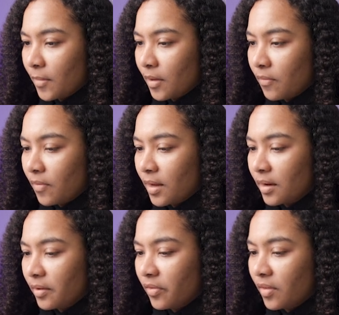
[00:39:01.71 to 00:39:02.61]
If
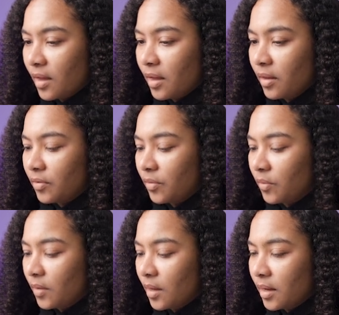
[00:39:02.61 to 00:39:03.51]
that is that, do
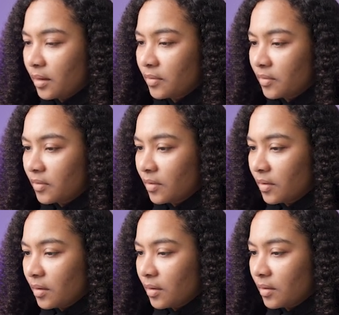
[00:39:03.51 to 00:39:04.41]
that.
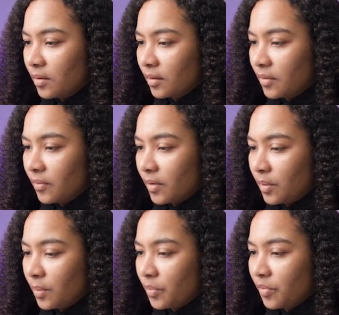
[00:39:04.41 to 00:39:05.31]
Selected
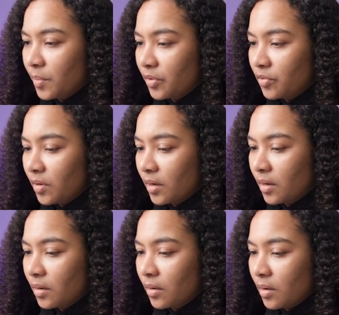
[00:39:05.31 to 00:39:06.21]
value equals
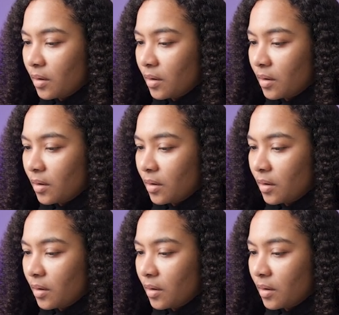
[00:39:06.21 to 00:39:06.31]
metric.